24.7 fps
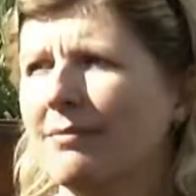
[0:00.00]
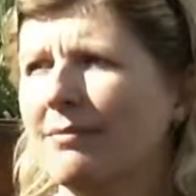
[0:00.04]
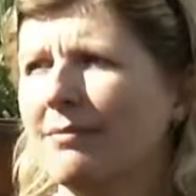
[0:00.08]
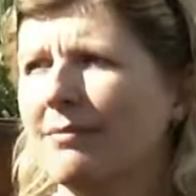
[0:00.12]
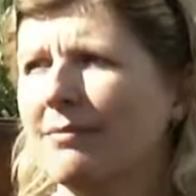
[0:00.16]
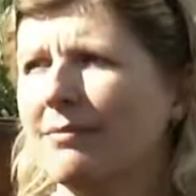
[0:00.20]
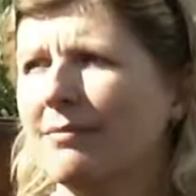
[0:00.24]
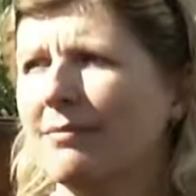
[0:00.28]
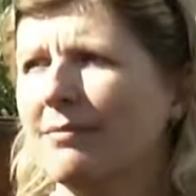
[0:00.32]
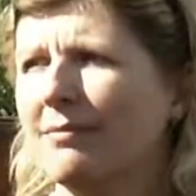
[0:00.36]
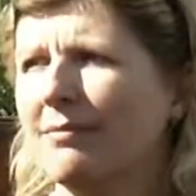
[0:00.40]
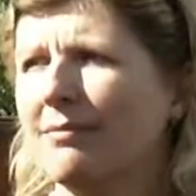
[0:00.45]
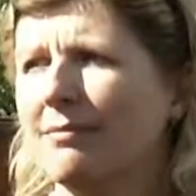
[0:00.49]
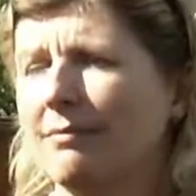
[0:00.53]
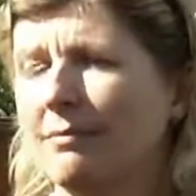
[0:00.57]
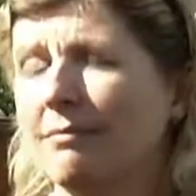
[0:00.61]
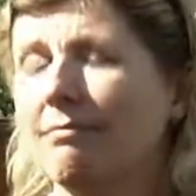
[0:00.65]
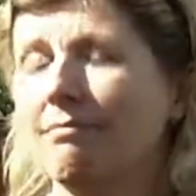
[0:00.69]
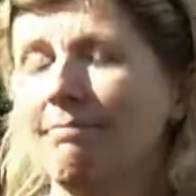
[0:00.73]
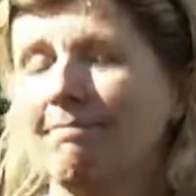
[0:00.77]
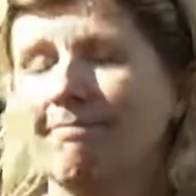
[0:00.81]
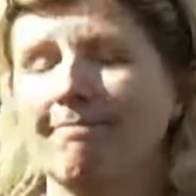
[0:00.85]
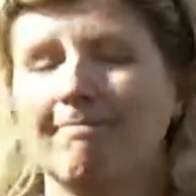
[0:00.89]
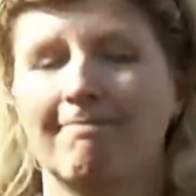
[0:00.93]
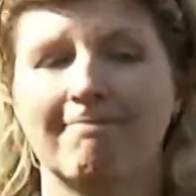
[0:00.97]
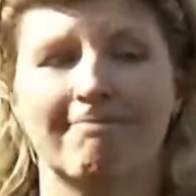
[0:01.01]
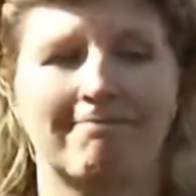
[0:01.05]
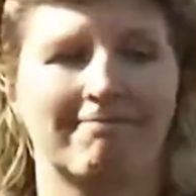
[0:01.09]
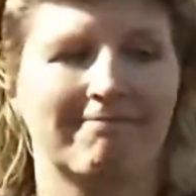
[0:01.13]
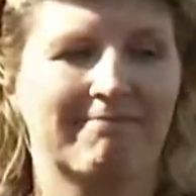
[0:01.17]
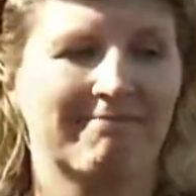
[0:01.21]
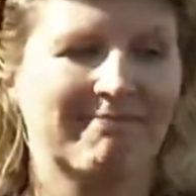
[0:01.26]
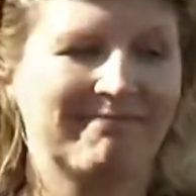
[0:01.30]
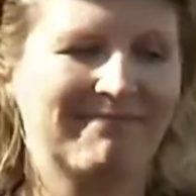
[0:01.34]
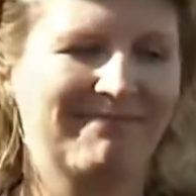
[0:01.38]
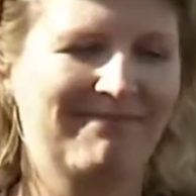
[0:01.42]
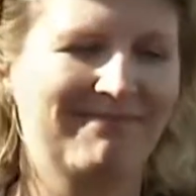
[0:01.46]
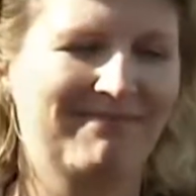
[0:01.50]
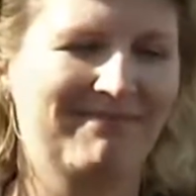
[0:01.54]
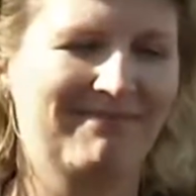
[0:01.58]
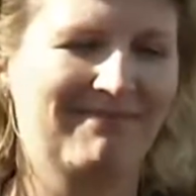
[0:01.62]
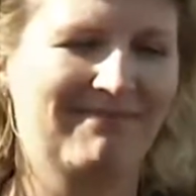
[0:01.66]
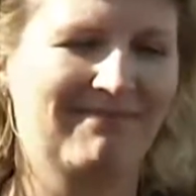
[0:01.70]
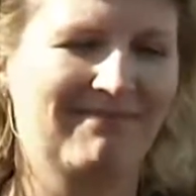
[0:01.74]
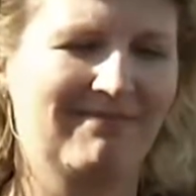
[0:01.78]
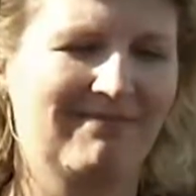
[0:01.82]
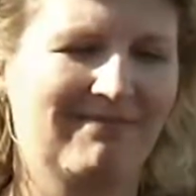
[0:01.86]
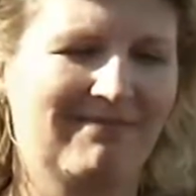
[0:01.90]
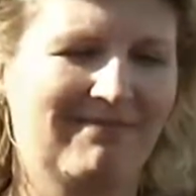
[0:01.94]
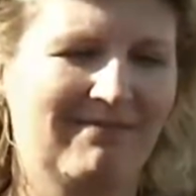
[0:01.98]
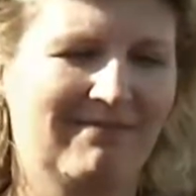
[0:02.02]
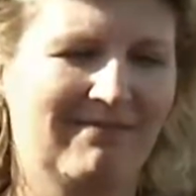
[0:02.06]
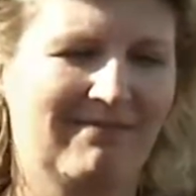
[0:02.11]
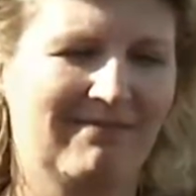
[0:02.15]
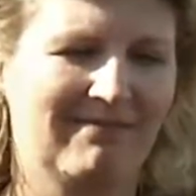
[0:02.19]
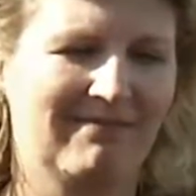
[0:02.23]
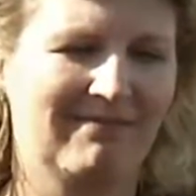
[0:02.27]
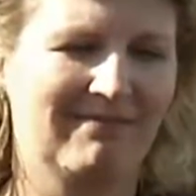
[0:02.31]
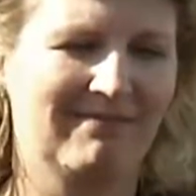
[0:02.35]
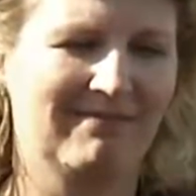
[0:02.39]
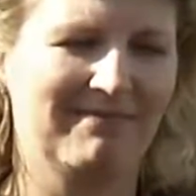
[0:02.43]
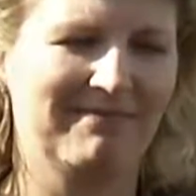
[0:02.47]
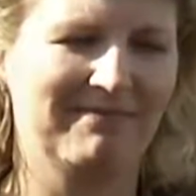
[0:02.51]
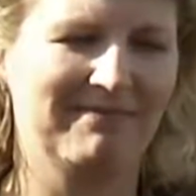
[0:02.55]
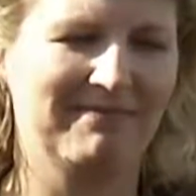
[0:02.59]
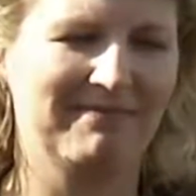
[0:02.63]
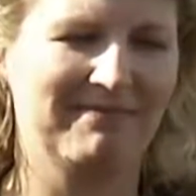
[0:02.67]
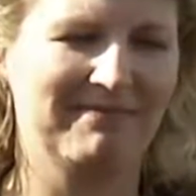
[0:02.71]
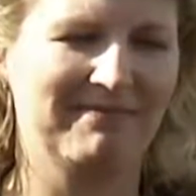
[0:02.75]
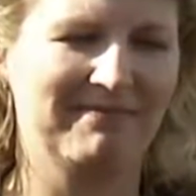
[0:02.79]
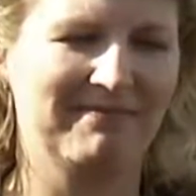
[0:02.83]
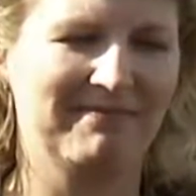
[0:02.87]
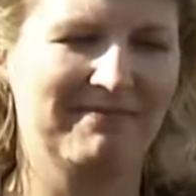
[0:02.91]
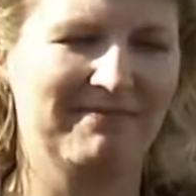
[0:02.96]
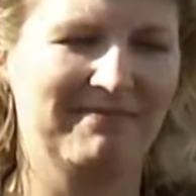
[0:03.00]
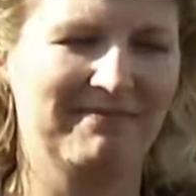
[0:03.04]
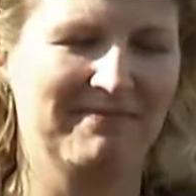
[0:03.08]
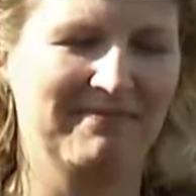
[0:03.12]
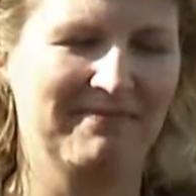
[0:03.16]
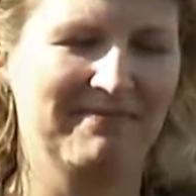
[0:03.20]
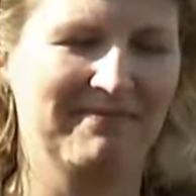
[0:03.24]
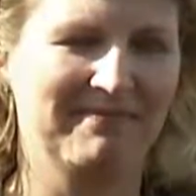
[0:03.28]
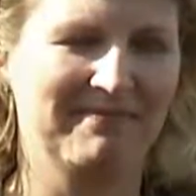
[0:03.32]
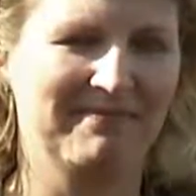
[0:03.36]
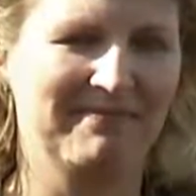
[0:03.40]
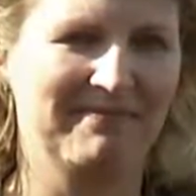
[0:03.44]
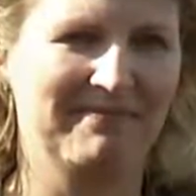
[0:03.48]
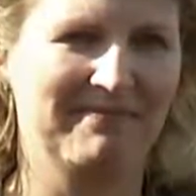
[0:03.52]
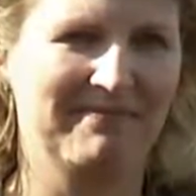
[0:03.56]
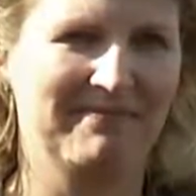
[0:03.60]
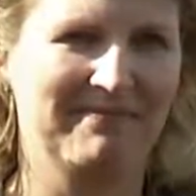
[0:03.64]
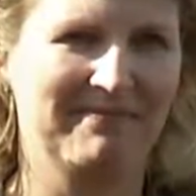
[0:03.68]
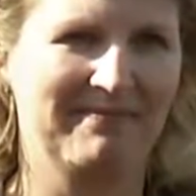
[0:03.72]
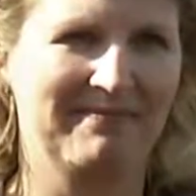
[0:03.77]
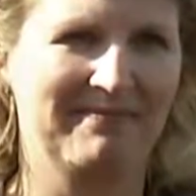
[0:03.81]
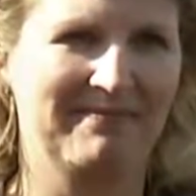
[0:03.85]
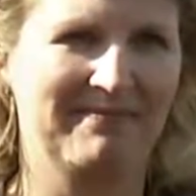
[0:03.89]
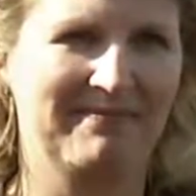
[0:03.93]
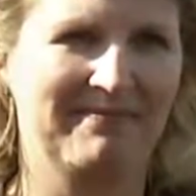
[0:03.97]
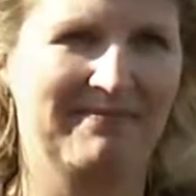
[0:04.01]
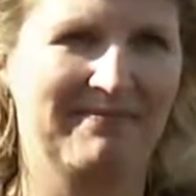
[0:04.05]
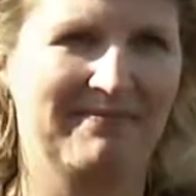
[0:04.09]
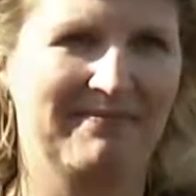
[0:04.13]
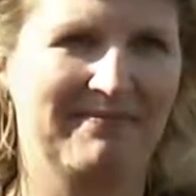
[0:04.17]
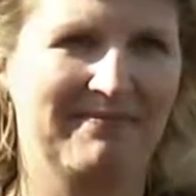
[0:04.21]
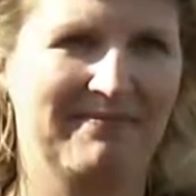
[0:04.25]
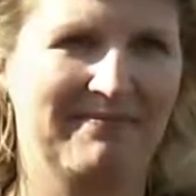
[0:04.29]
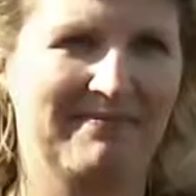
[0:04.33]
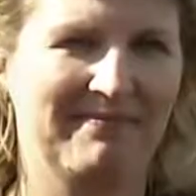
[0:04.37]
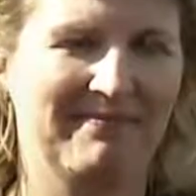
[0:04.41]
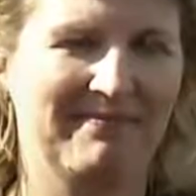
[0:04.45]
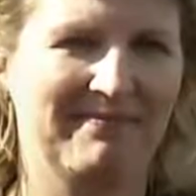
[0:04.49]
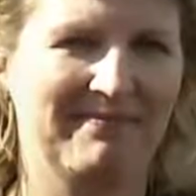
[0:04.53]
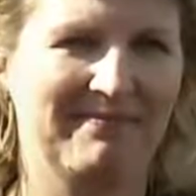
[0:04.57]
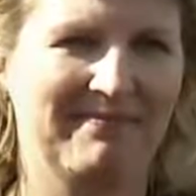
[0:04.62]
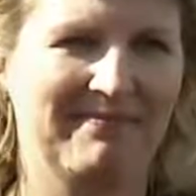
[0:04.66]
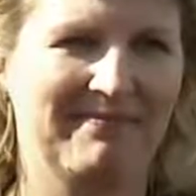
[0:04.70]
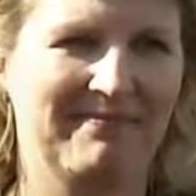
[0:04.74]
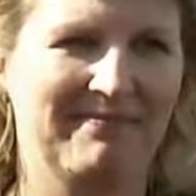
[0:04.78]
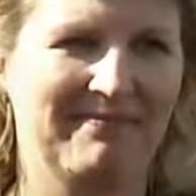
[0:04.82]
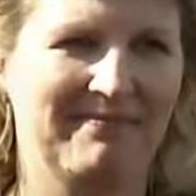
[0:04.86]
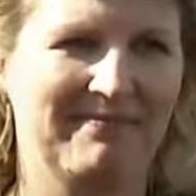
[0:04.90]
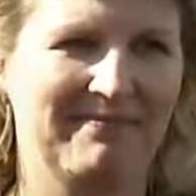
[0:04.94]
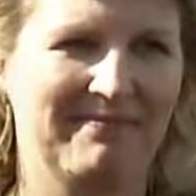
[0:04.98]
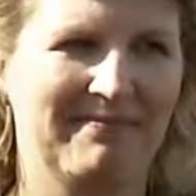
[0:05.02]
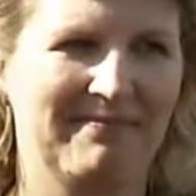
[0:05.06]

(not speaking)